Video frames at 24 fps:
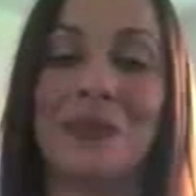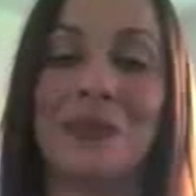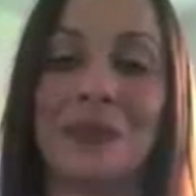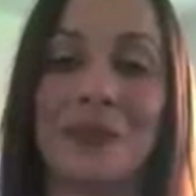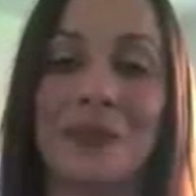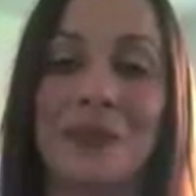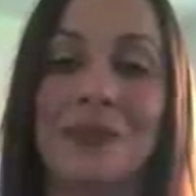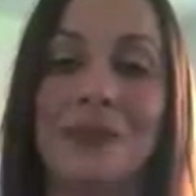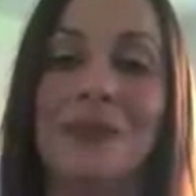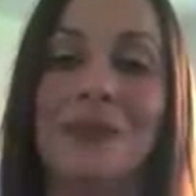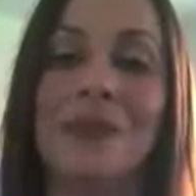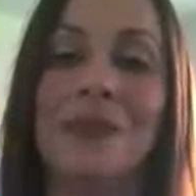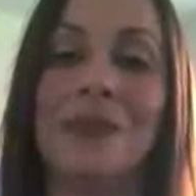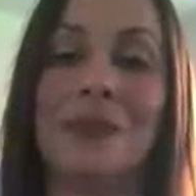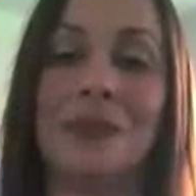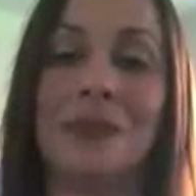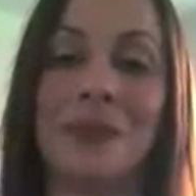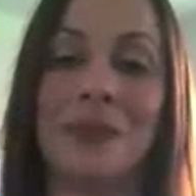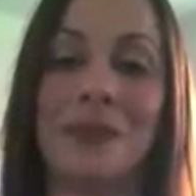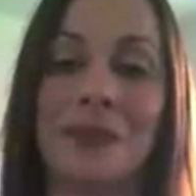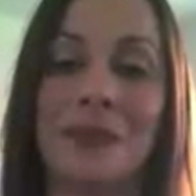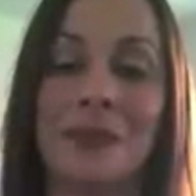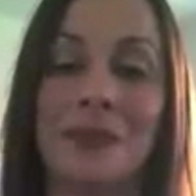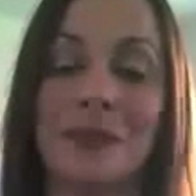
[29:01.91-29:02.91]

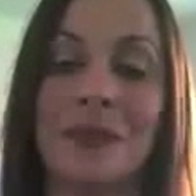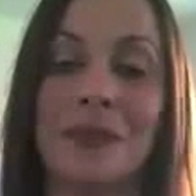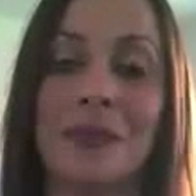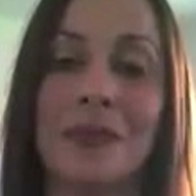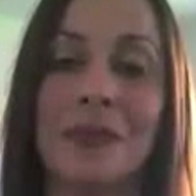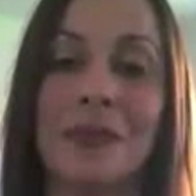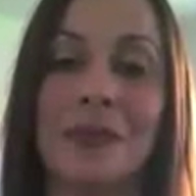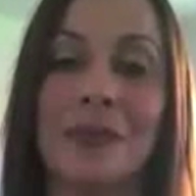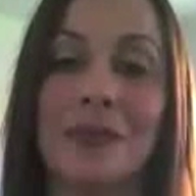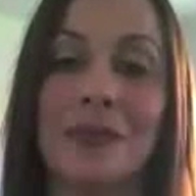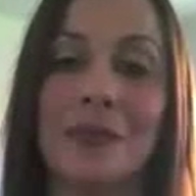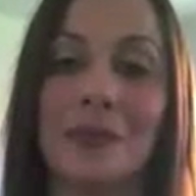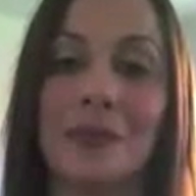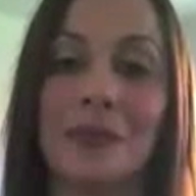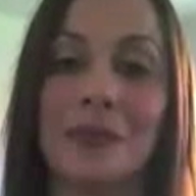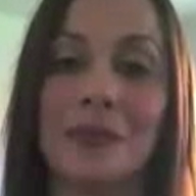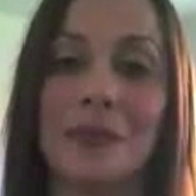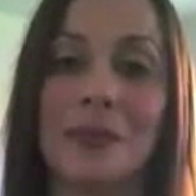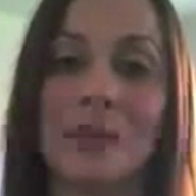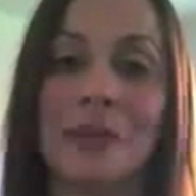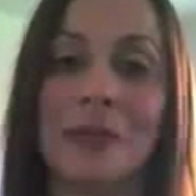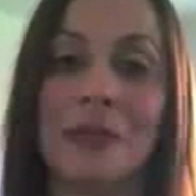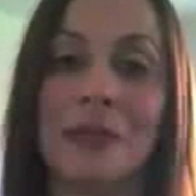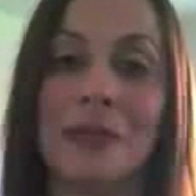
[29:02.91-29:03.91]

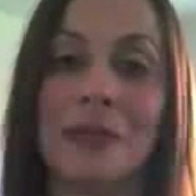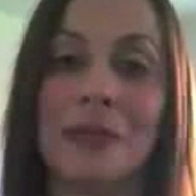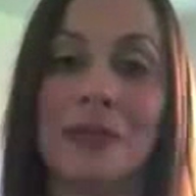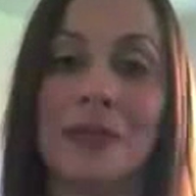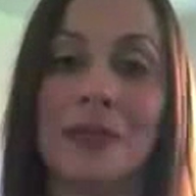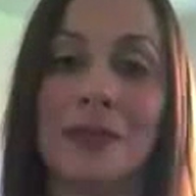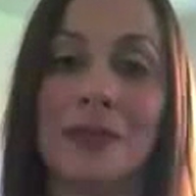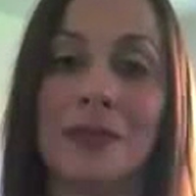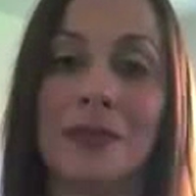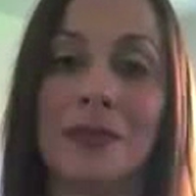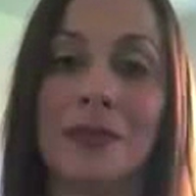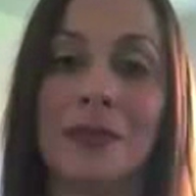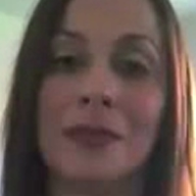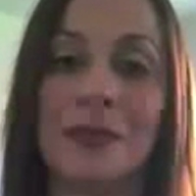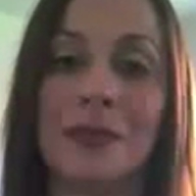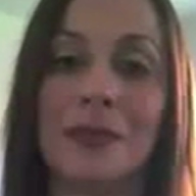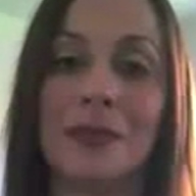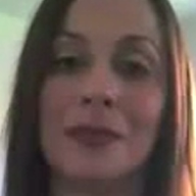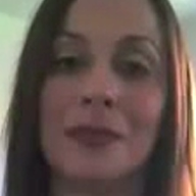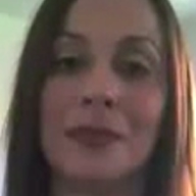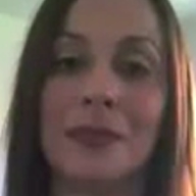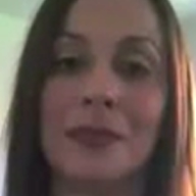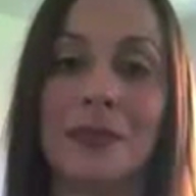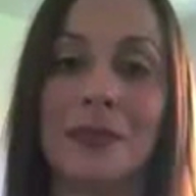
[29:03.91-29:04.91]

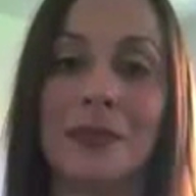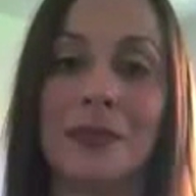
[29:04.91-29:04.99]
(silent)